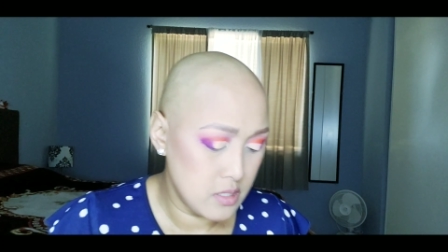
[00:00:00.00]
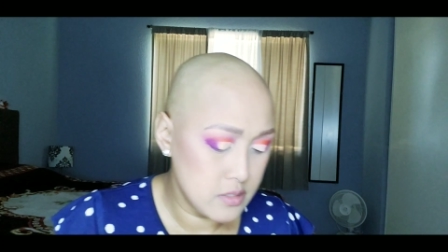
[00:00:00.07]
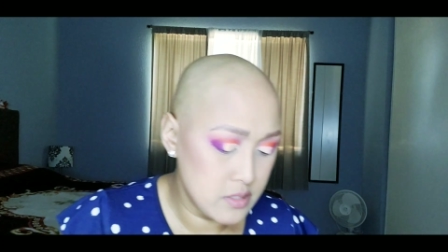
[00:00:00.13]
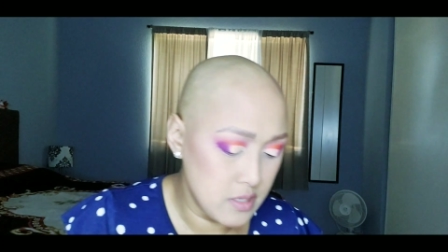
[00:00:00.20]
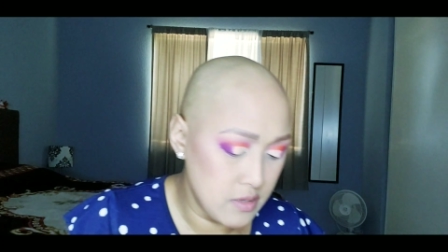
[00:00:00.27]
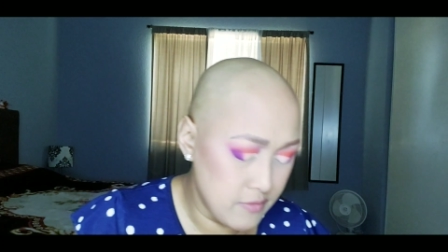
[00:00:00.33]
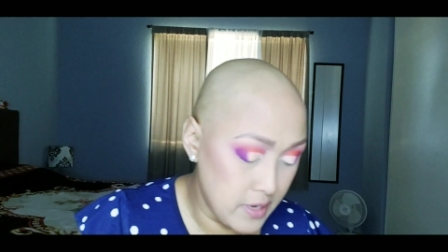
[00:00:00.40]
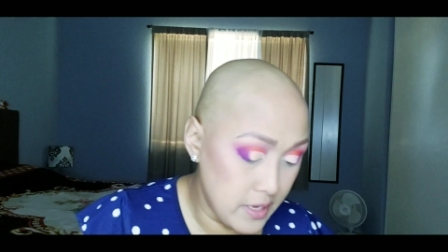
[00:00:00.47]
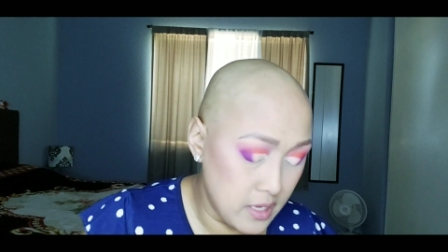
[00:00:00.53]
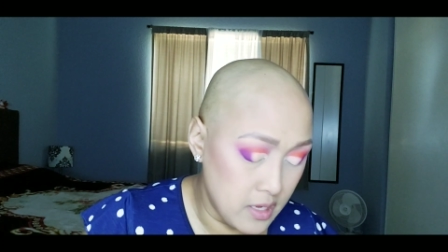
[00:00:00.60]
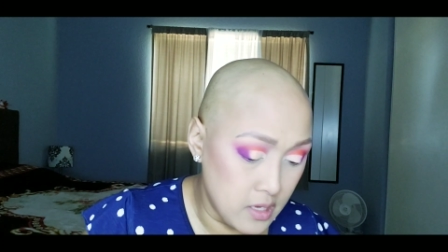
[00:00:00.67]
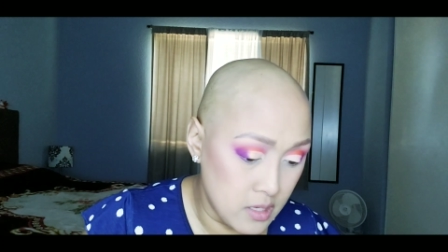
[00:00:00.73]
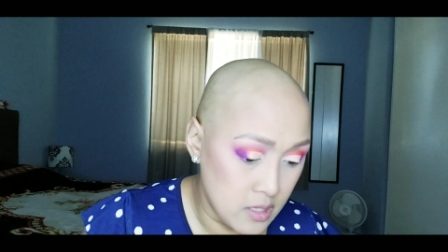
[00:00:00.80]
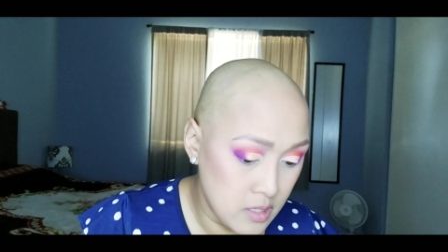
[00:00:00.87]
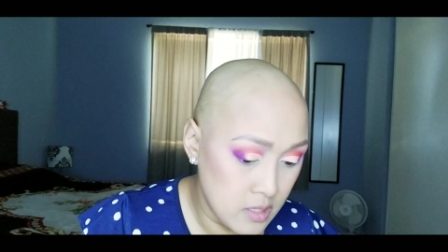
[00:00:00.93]
see if I
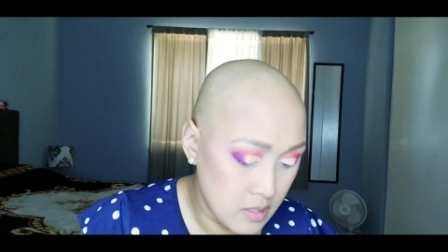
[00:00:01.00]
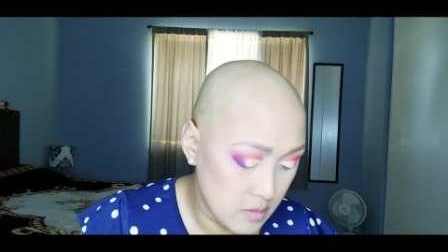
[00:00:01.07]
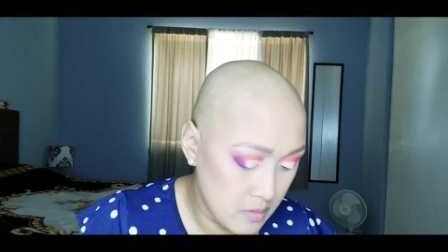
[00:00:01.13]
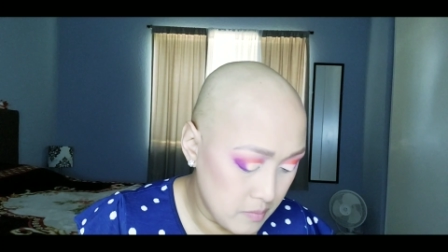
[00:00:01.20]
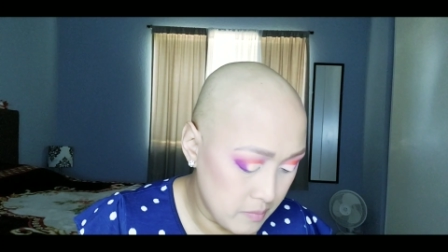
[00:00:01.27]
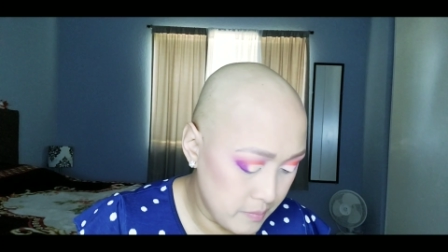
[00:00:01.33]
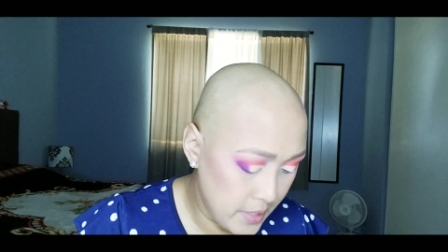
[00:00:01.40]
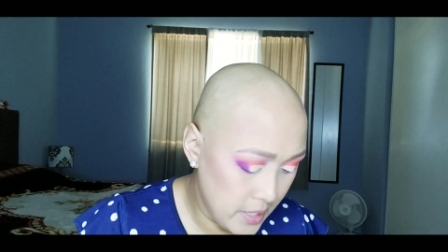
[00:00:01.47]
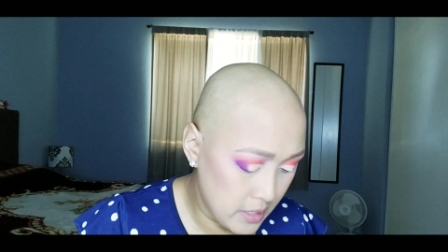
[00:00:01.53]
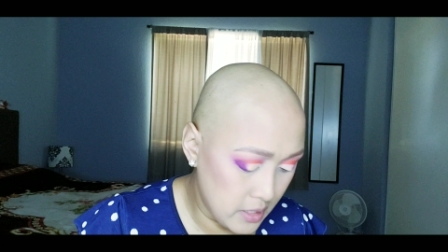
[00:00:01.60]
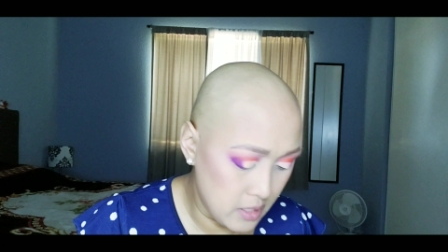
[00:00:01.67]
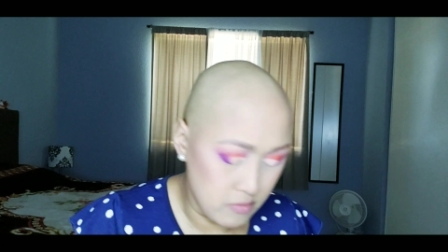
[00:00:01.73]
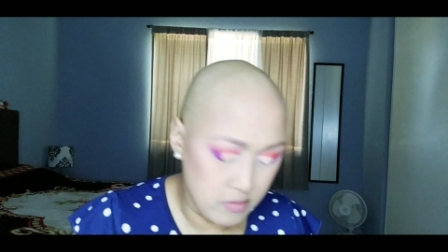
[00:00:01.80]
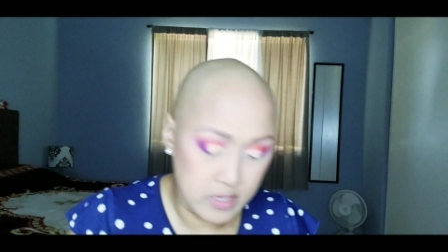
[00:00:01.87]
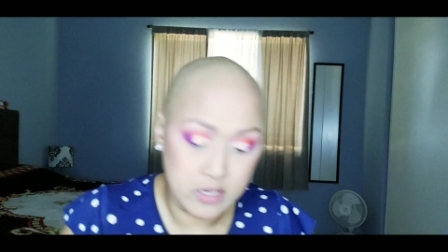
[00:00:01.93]
can pack
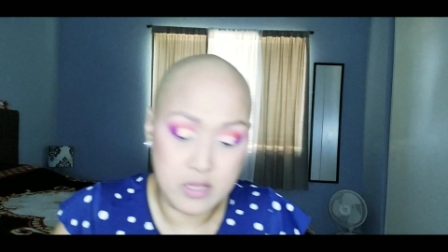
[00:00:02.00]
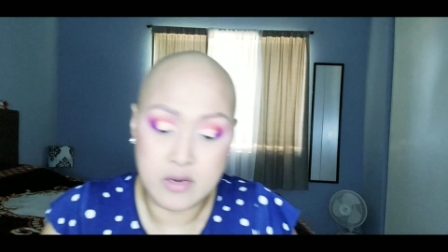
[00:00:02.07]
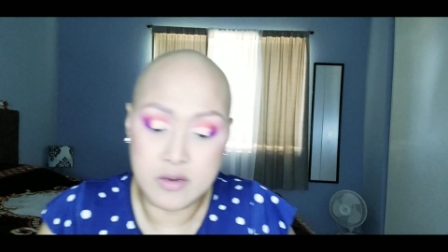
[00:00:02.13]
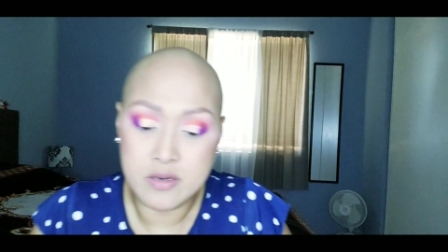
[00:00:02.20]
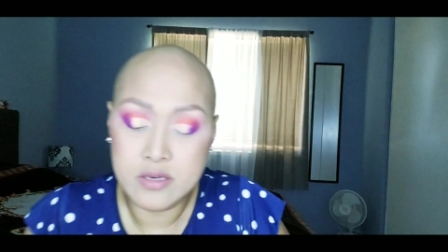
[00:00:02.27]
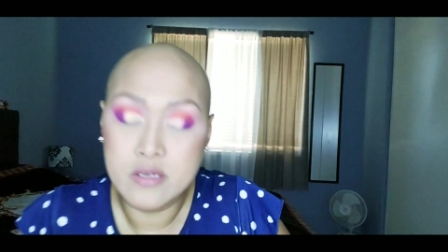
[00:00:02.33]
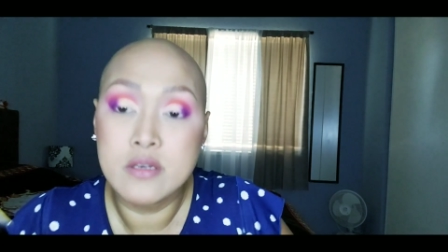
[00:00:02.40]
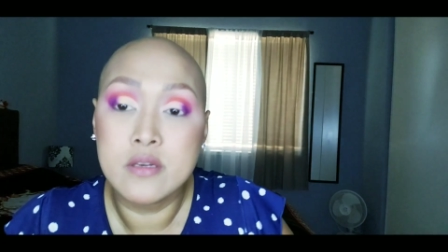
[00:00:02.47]
it right there.